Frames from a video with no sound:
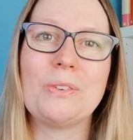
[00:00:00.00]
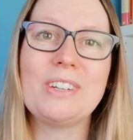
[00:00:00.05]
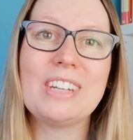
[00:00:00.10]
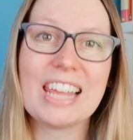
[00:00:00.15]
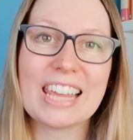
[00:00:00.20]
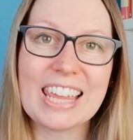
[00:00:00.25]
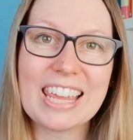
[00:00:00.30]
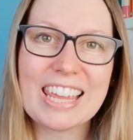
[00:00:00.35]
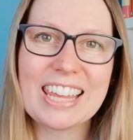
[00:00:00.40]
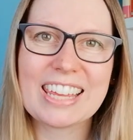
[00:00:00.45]

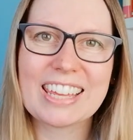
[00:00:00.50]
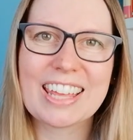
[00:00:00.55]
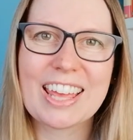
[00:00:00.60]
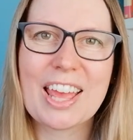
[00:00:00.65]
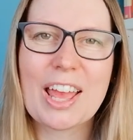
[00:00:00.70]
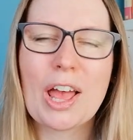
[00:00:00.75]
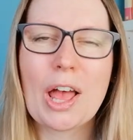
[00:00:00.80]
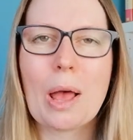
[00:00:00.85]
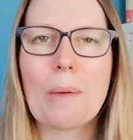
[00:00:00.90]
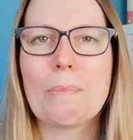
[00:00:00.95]
unique
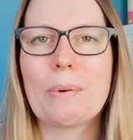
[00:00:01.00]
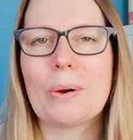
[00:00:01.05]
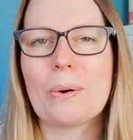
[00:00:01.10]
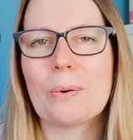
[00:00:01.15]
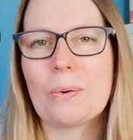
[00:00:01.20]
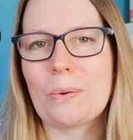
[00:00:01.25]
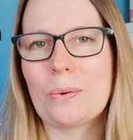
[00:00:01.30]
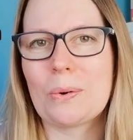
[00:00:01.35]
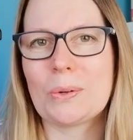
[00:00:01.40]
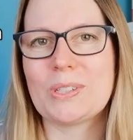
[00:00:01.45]

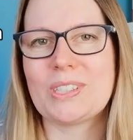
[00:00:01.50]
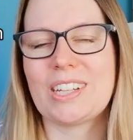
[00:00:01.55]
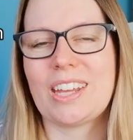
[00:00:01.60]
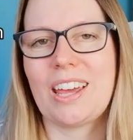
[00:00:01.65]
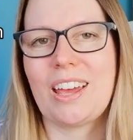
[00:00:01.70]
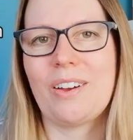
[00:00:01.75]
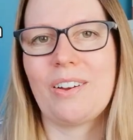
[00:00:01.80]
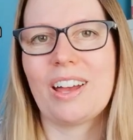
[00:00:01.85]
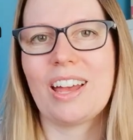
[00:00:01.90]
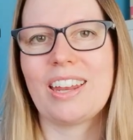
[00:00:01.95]
but
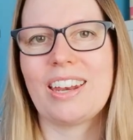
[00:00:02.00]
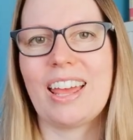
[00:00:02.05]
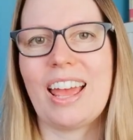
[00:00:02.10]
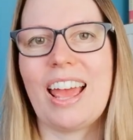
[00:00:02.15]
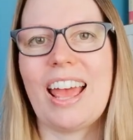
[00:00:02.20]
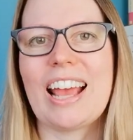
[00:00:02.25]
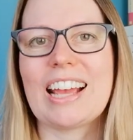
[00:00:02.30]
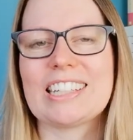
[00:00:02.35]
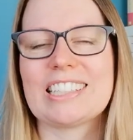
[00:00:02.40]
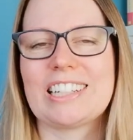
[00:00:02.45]
also an
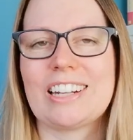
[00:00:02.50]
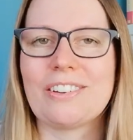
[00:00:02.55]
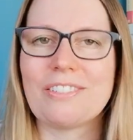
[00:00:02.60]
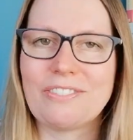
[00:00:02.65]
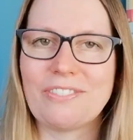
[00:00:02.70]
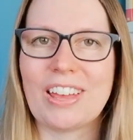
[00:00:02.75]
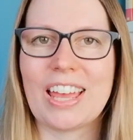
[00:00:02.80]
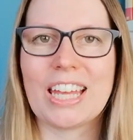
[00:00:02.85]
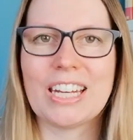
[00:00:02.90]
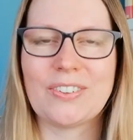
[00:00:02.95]

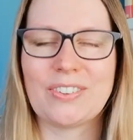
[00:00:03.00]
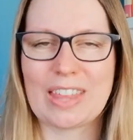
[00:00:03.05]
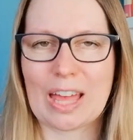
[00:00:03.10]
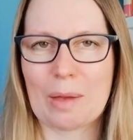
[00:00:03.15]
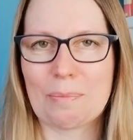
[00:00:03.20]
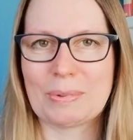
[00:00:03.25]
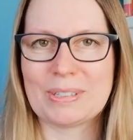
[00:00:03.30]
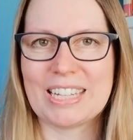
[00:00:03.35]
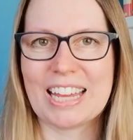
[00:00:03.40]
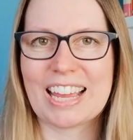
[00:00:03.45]
excellent fit for
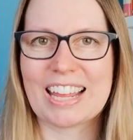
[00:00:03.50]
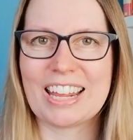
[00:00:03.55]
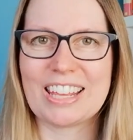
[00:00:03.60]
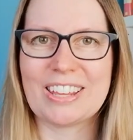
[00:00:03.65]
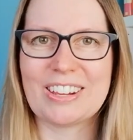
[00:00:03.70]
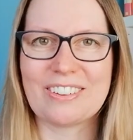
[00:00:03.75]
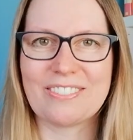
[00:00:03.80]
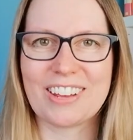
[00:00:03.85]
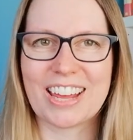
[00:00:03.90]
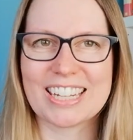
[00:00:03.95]
that
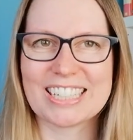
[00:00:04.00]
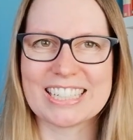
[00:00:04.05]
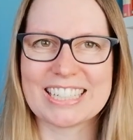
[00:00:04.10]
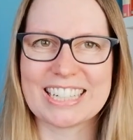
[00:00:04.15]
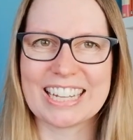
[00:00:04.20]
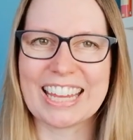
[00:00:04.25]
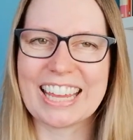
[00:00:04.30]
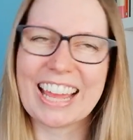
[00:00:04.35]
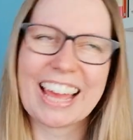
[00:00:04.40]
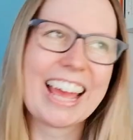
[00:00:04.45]
particular
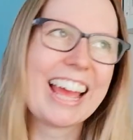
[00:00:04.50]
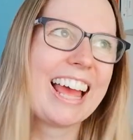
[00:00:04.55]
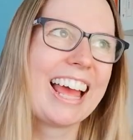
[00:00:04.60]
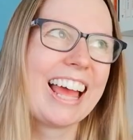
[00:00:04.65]
university.